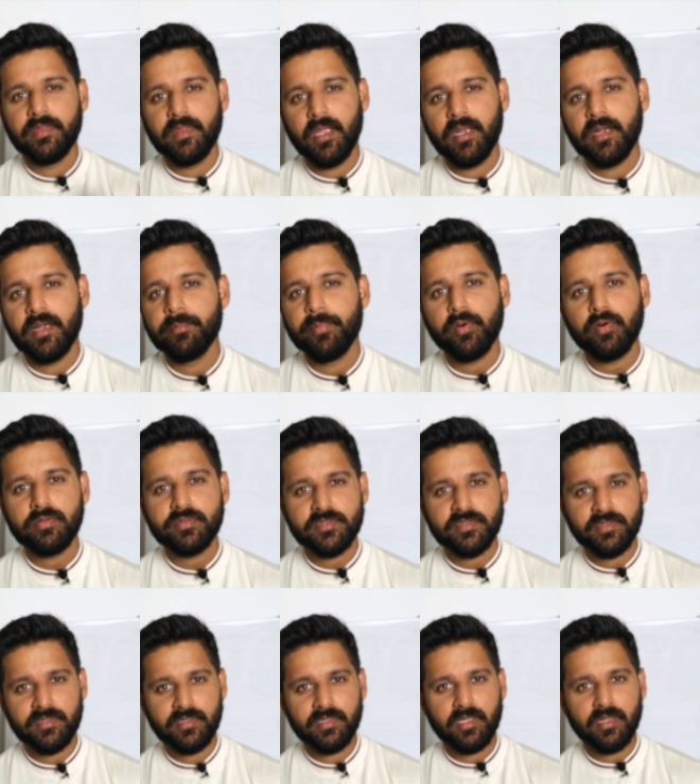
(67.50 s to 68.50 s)
An
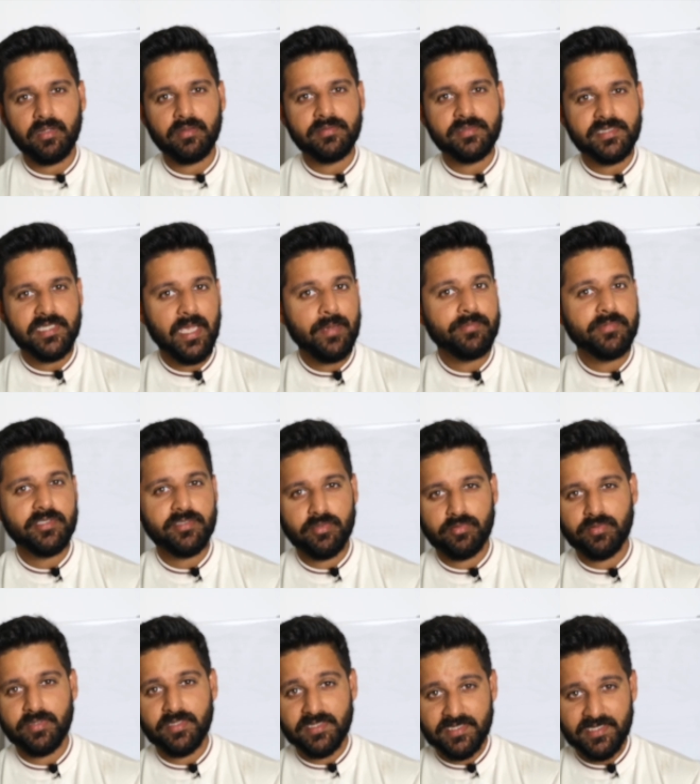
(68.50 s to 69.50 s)
important concept to
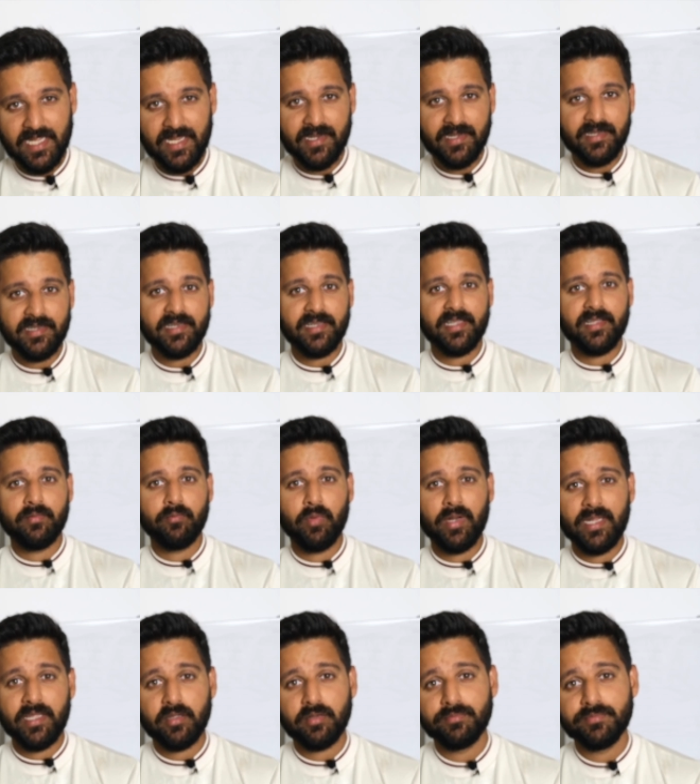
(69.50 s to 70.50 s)
understand
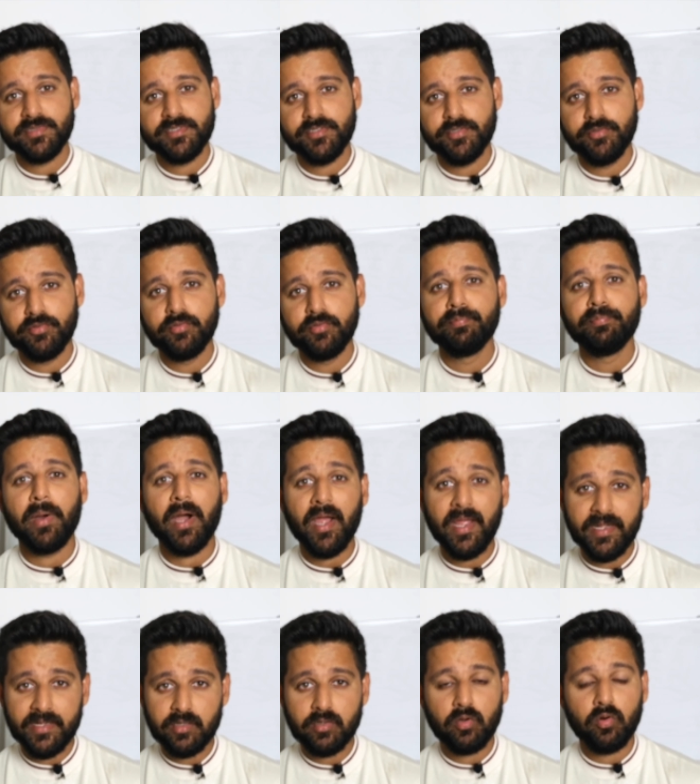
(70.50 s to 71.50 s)
when it comes to
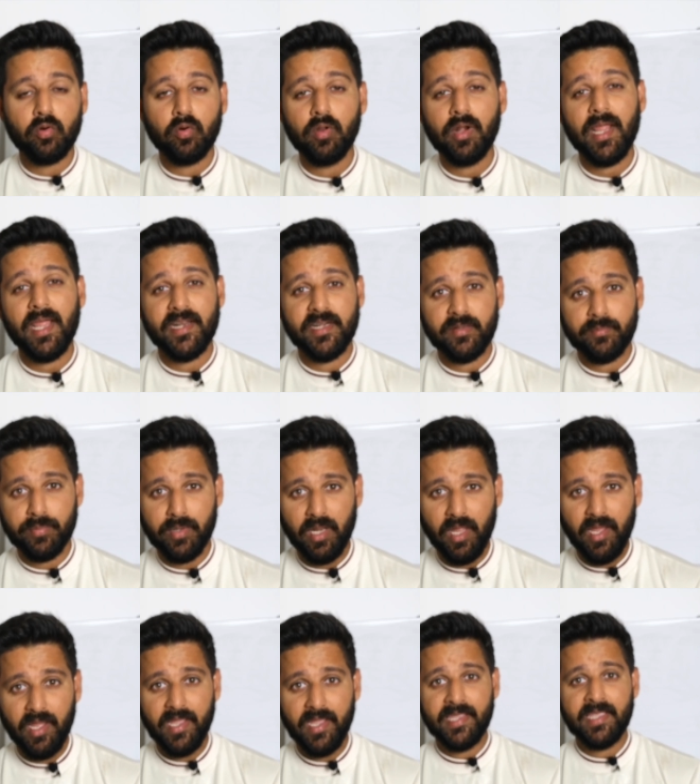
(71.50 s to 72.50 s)
bind, call and
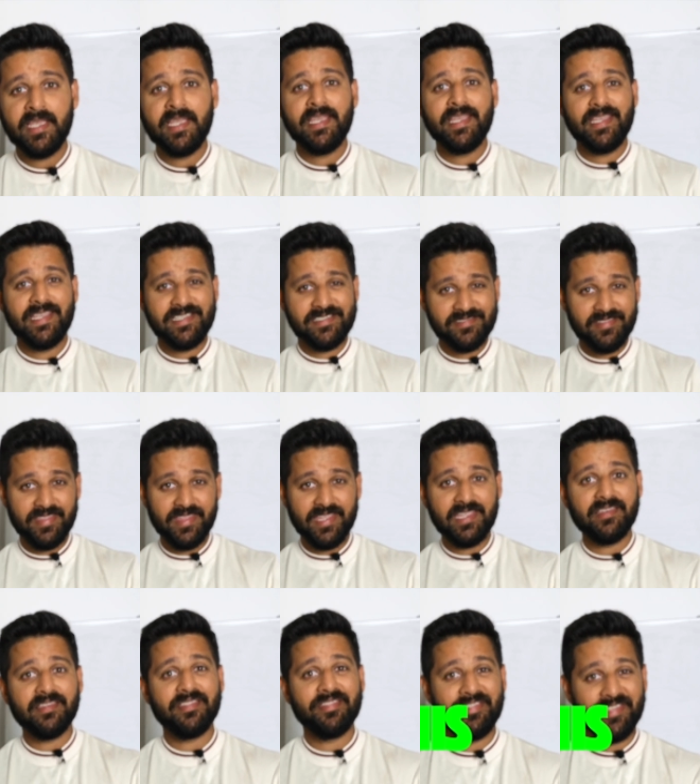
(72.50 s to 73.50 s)
apply is
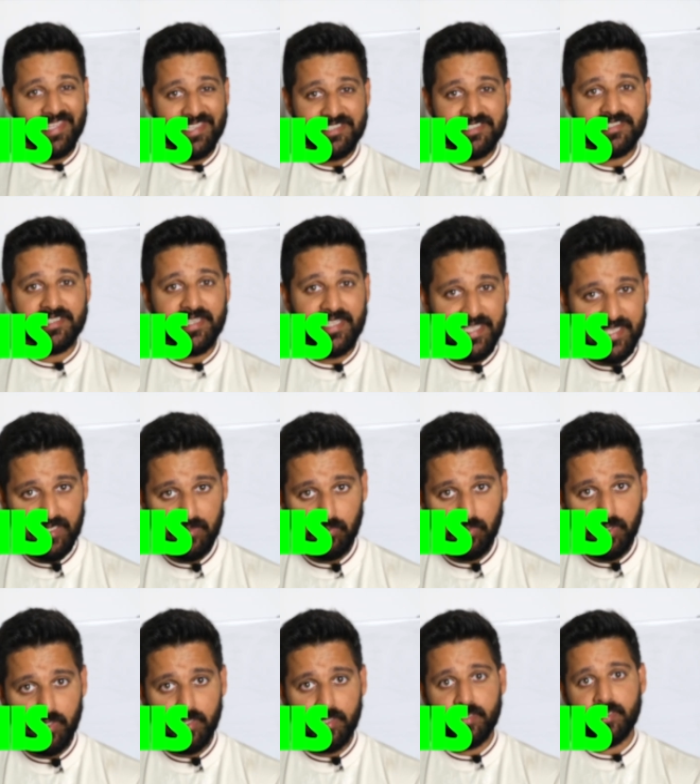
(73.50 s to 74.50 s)
the this
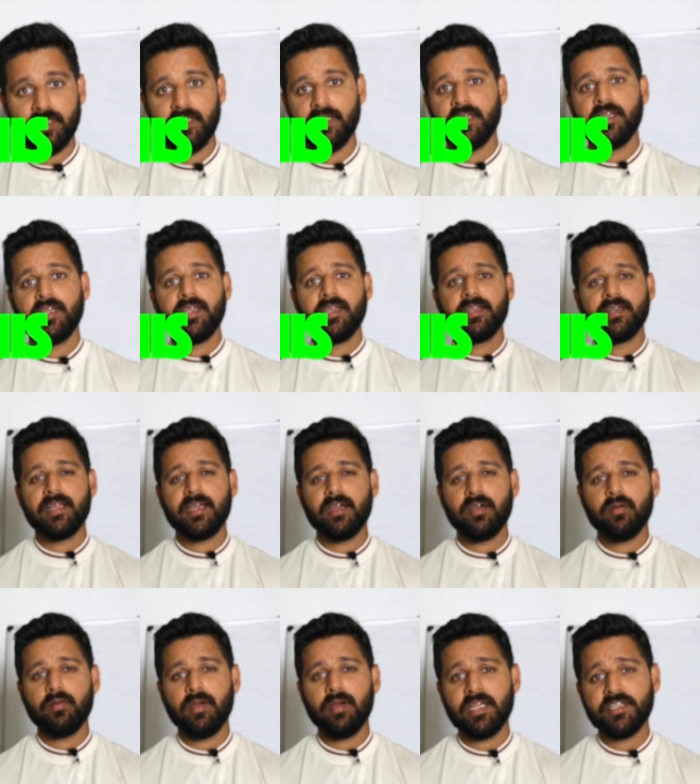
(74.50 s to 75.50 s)
keyword.
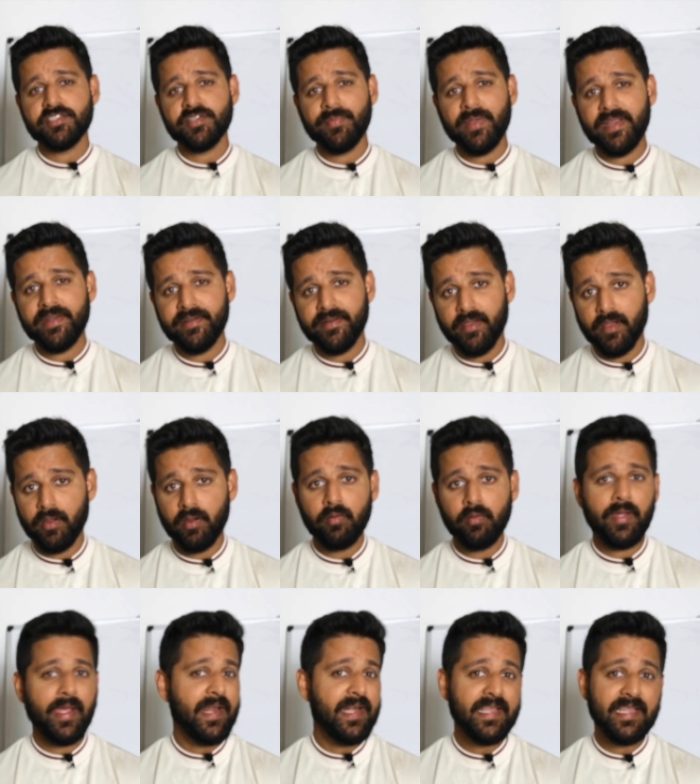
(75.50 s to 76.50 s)
Now, as you may
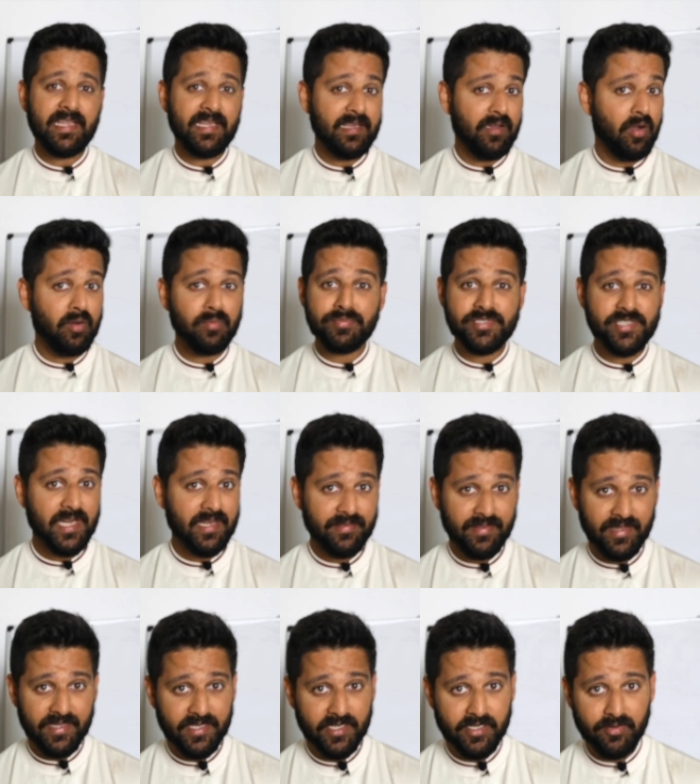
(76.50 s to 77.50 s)
know, any object
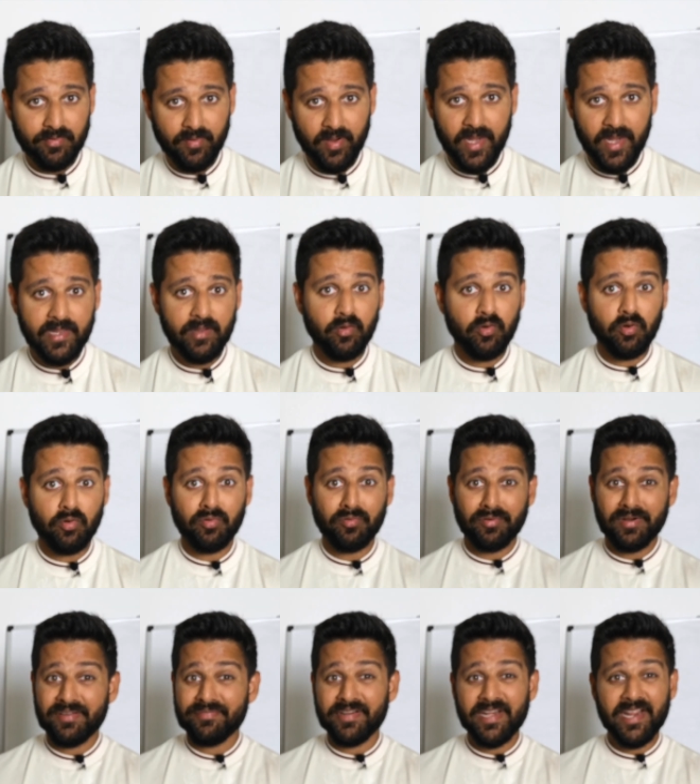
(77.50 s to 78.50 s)
that you create or,
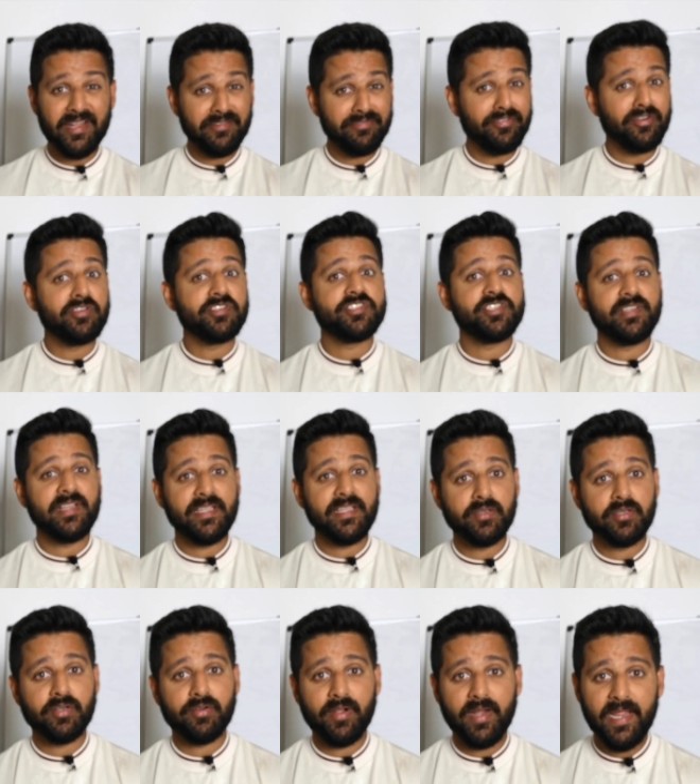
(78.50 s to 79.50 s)
or even any function that you
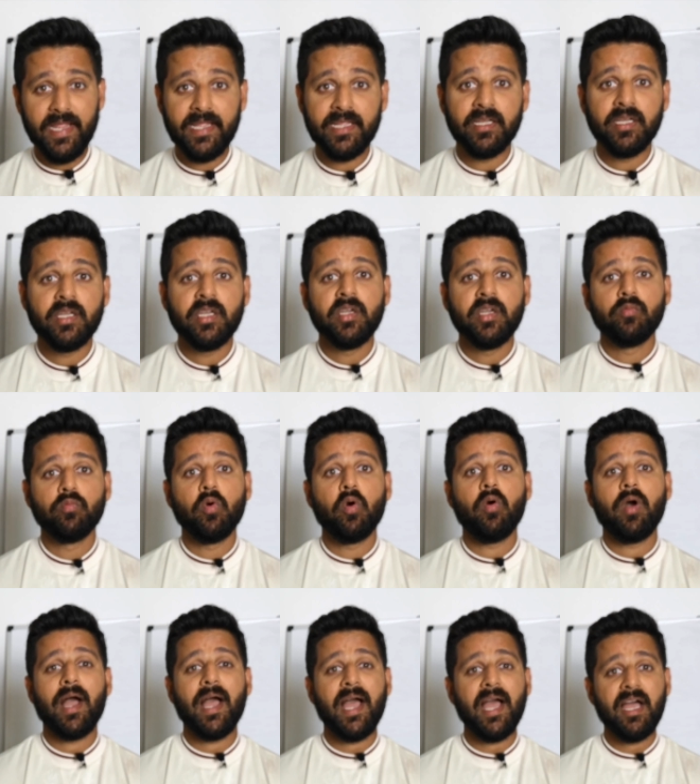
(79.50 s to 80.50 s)
create will
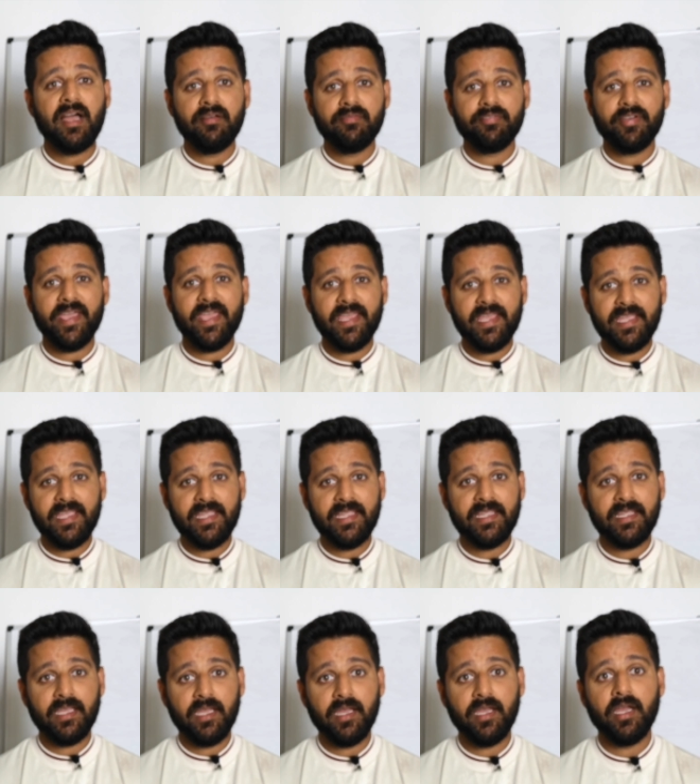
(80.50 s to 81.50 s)
have
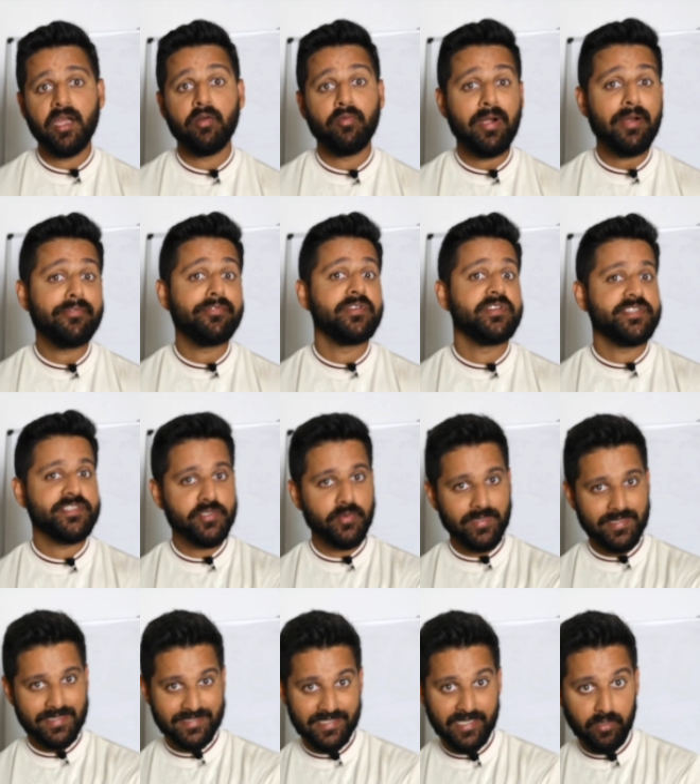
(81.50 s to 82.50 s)
a, uh, a reference to
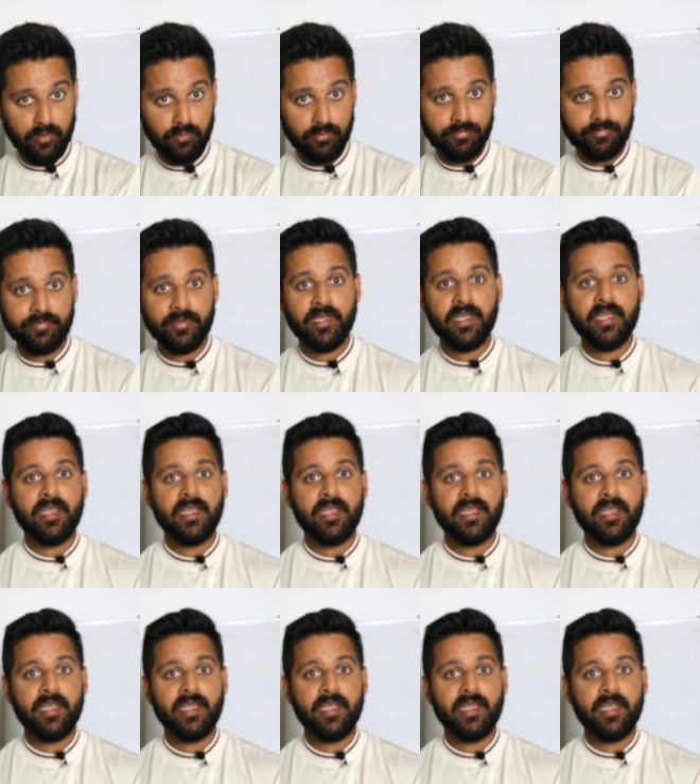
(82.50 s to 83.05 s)
itself,